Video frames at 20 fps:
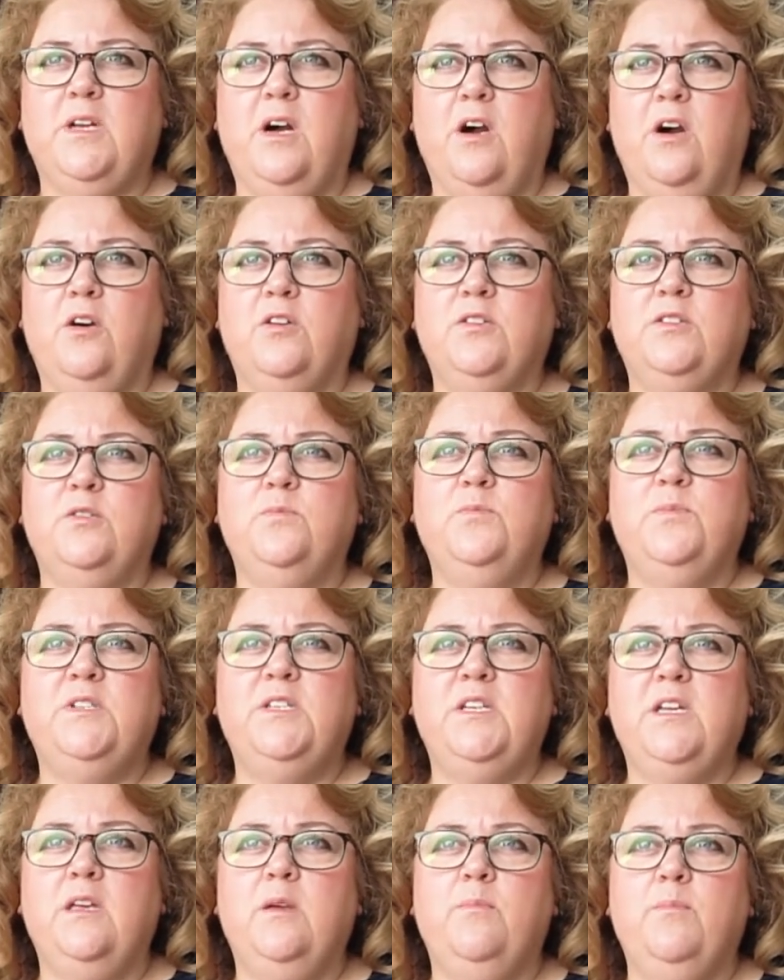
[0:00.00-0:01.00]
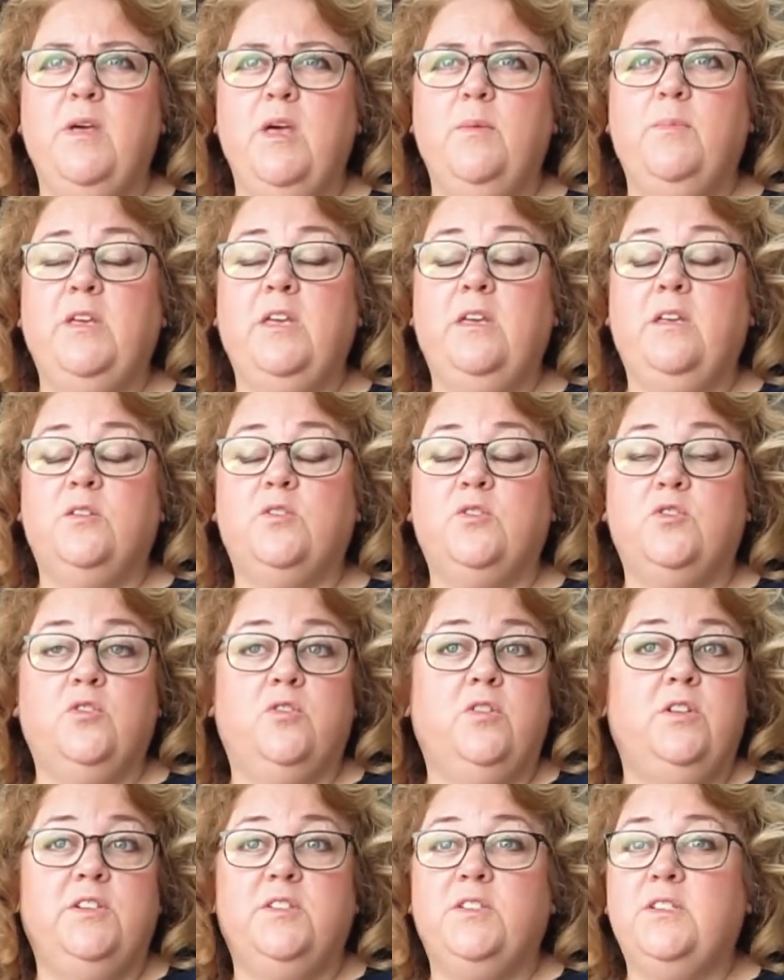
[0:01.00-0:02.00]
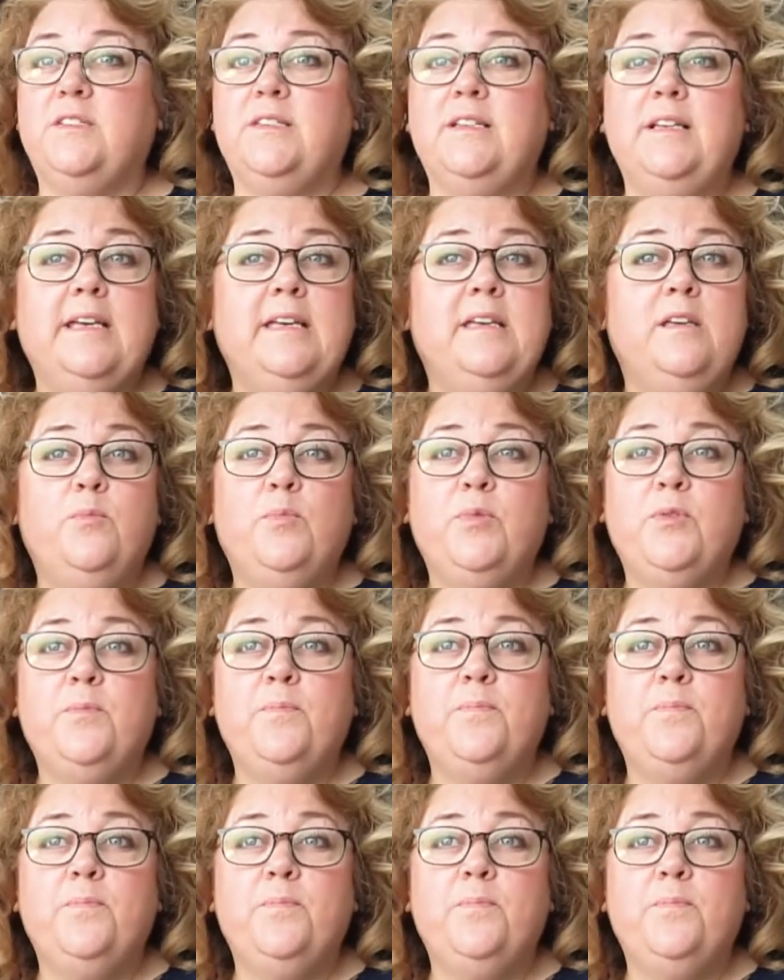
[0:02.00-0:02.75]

are somebody may be struggling to sleep,